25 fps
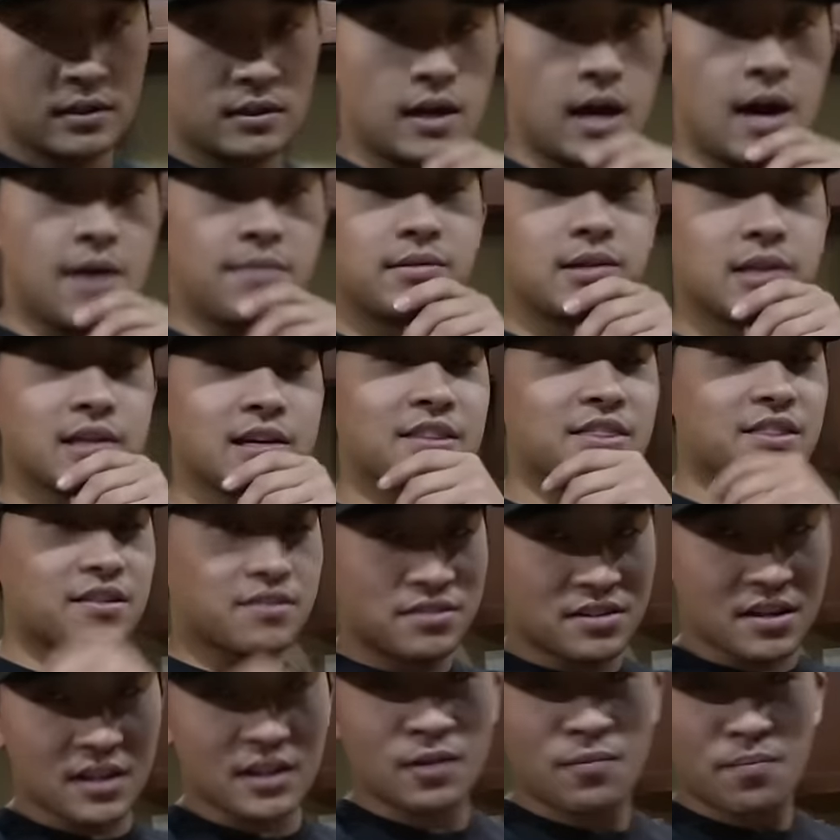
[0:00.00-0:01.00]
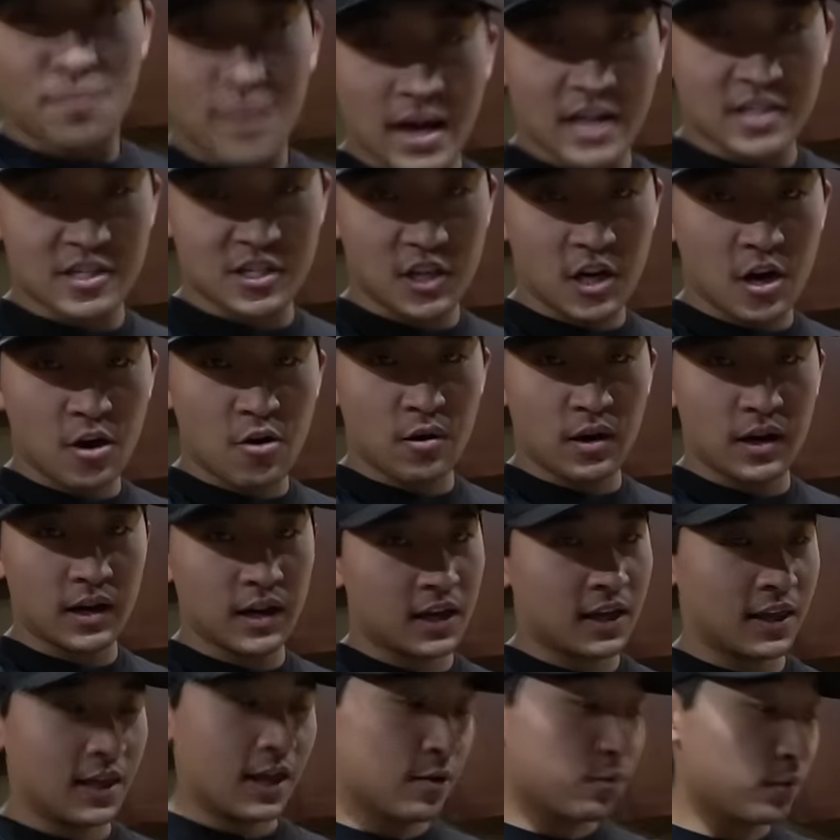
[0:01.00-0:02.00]
Time to get the second batch going,
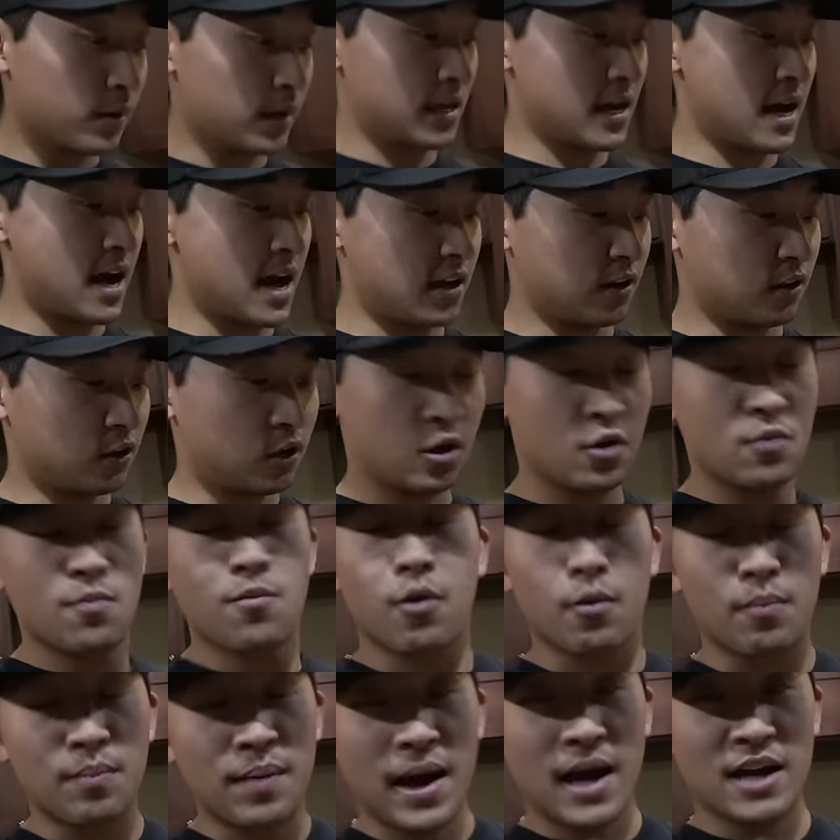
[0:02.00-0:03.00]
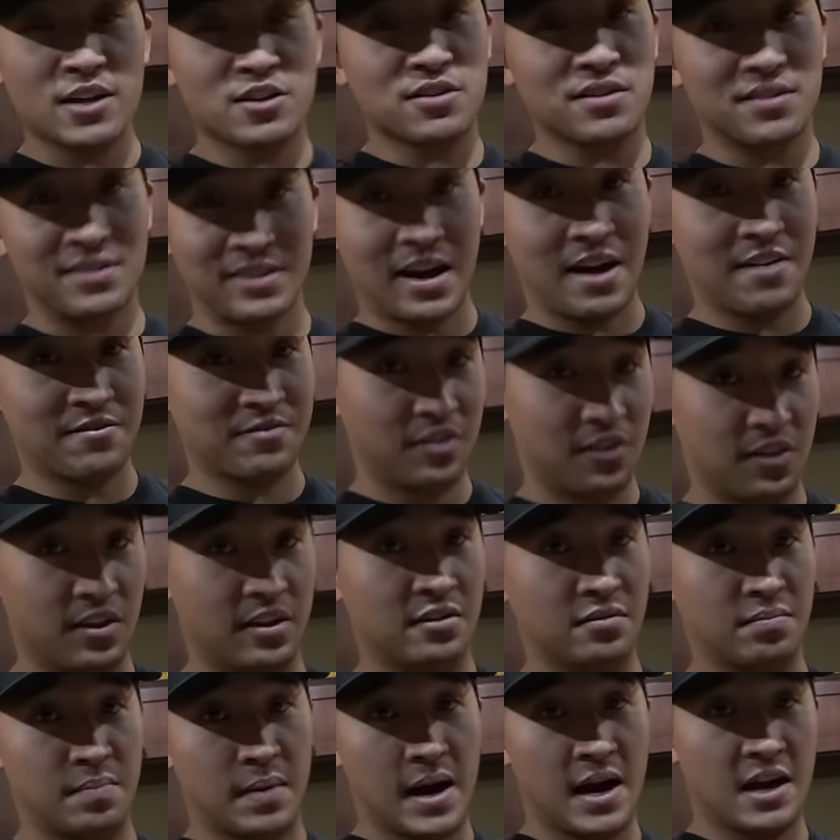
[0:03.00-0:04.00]
and then we got two more batches after
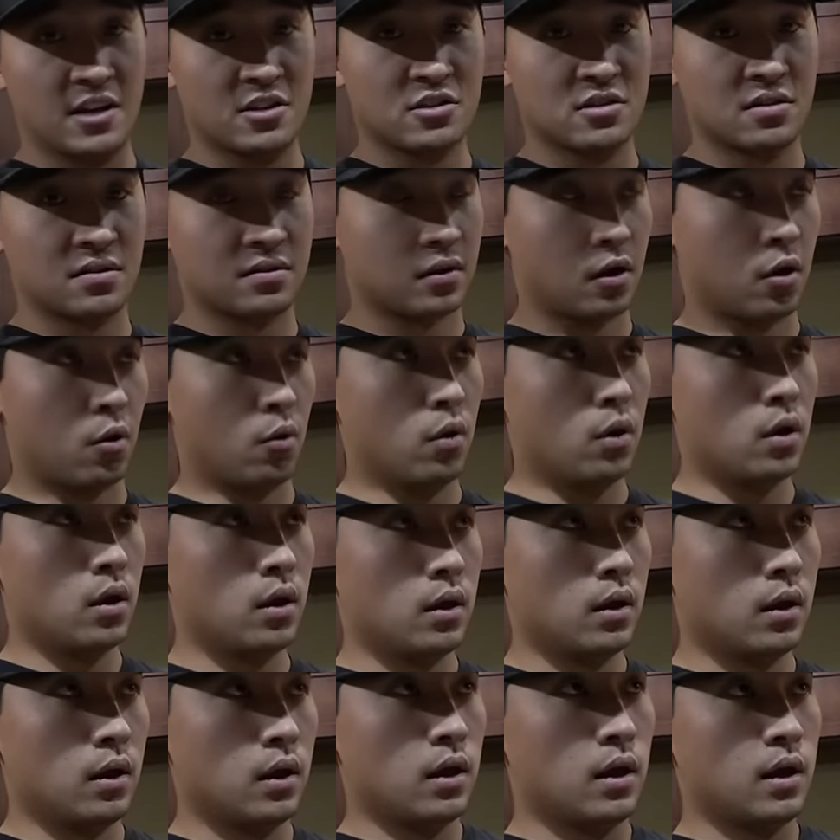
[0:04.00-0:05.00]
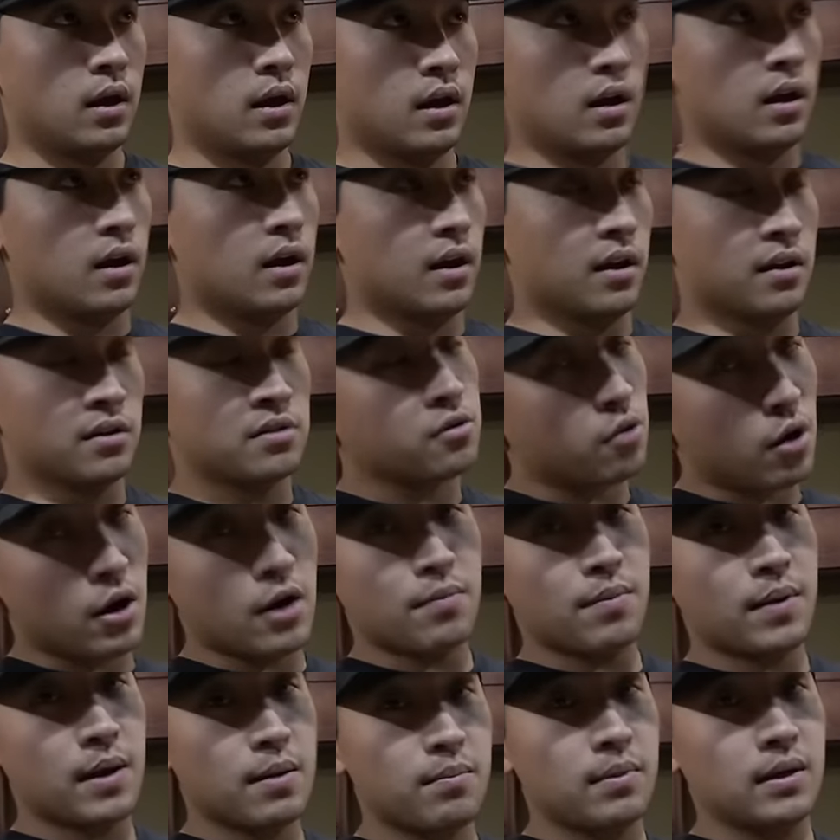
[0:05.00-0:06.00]
this batch. So it's quite a
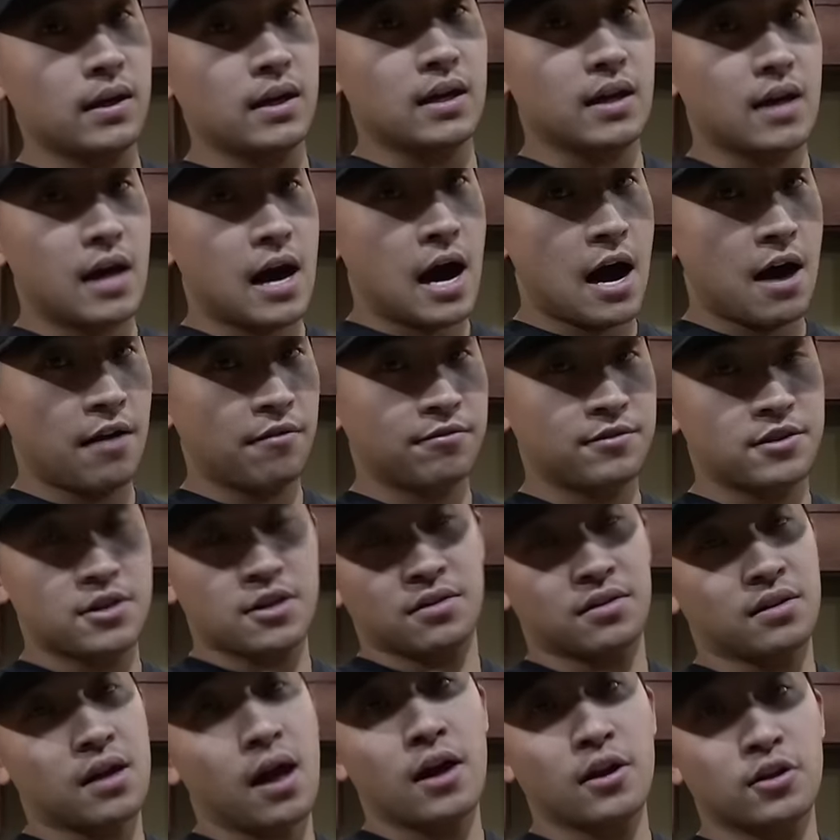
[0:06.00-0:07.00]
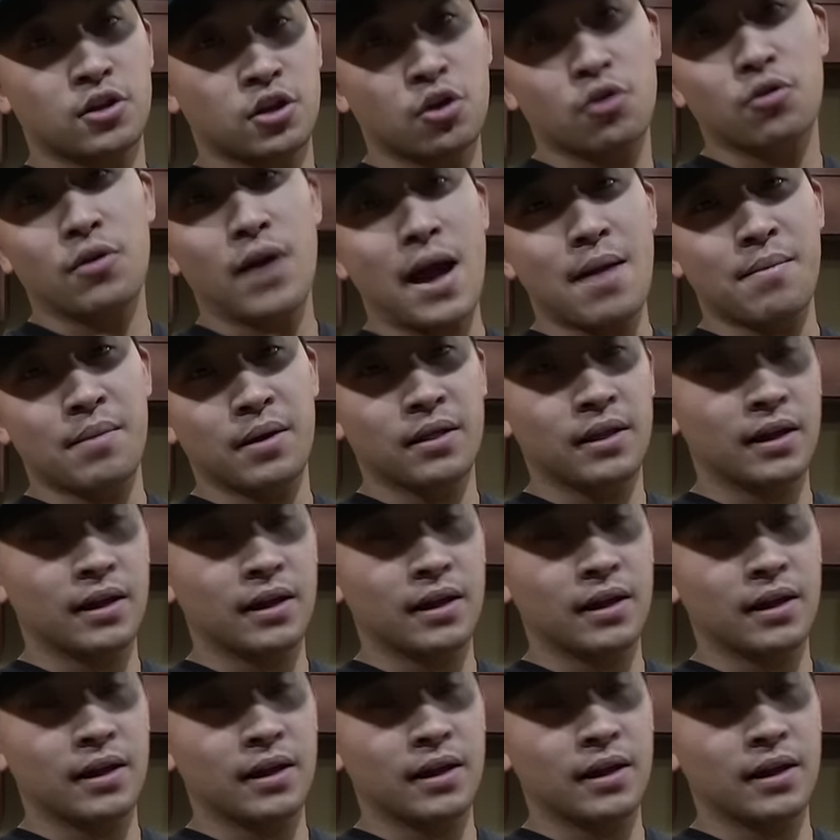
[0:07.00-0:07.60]
bit of meat off just two rabbit